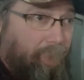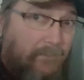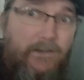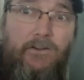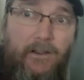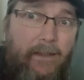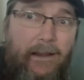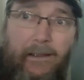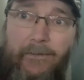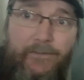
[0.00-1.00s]
Then you can come
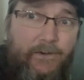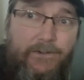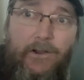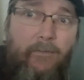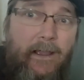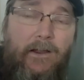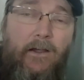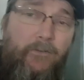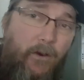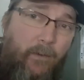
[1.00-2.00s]
back out, switch it all back
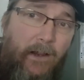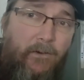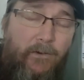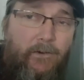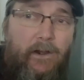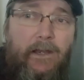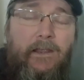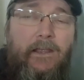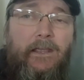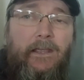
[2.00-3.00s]
off, go back on the grid,
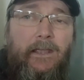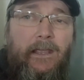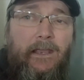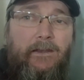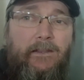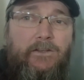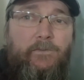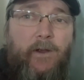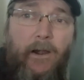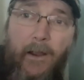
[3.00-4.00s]
and get your
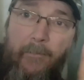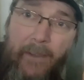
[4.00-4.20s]
power.